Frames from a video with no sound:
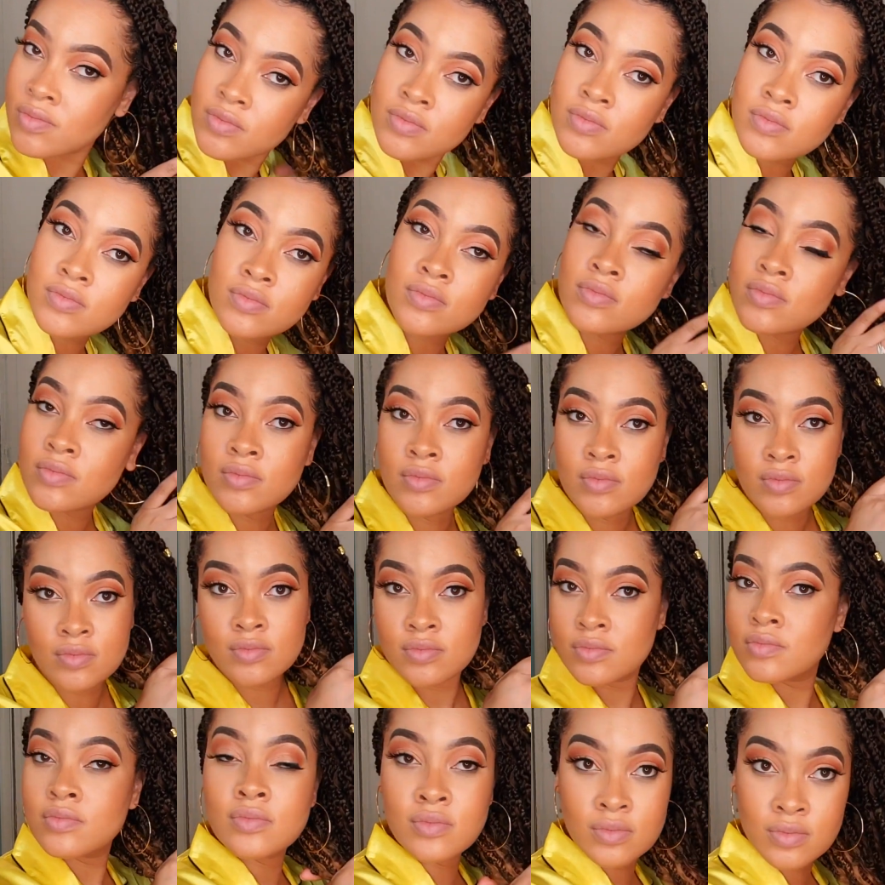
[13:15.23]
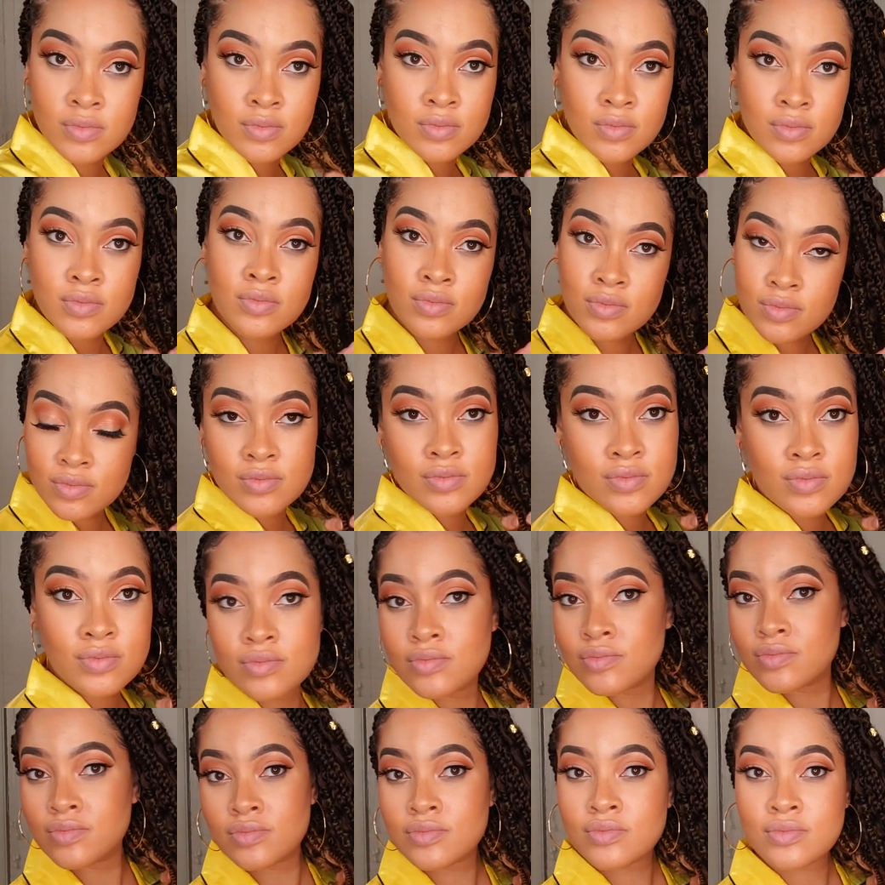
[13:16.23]
Know you tired of running,
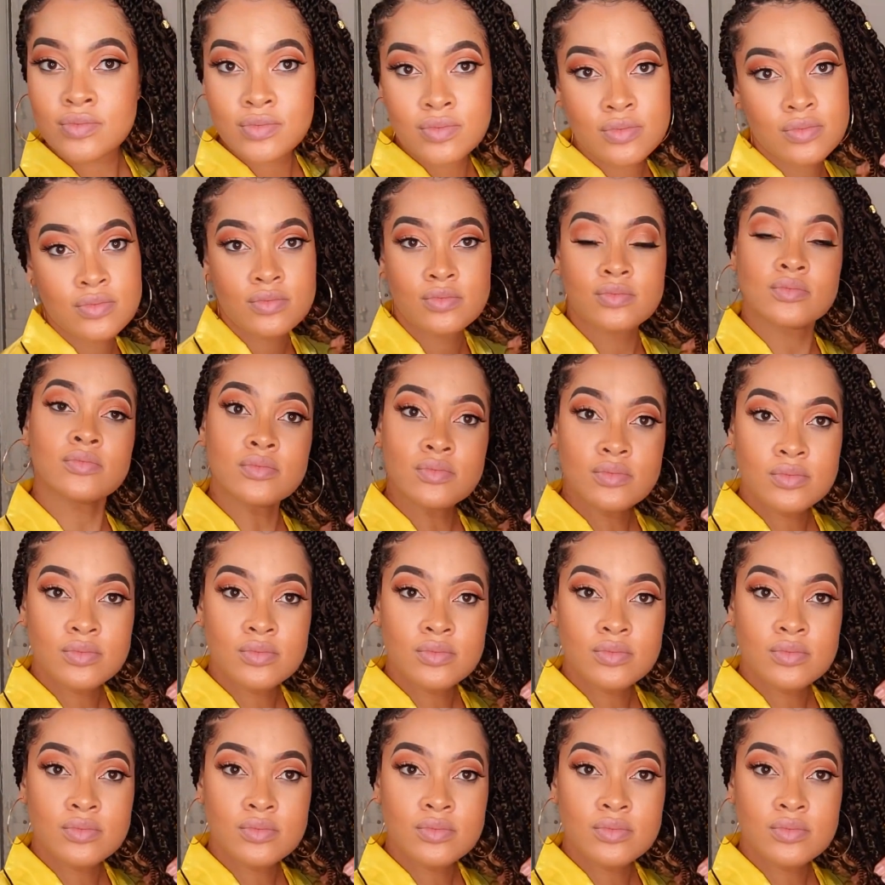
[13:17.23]
let's